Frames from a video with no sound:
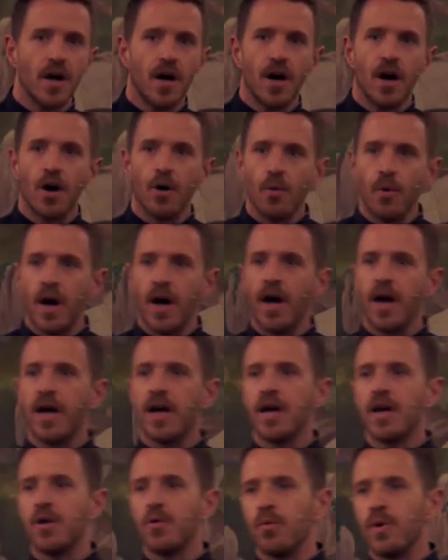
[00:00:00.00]
a
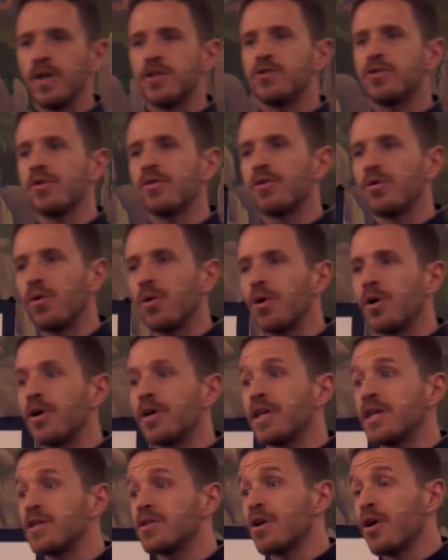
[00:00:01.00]
way in which the Lord
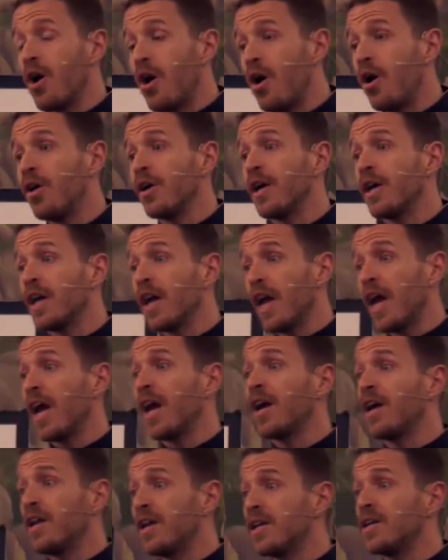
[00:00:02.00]
is calling
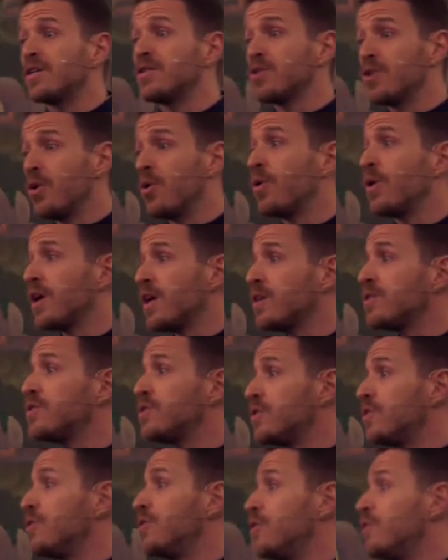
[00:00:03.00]
and is going
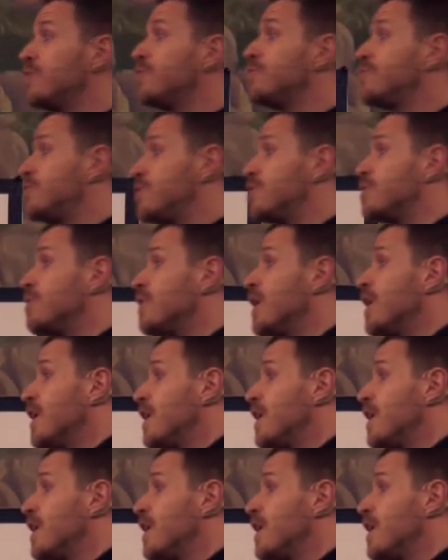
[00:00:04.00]
to use you.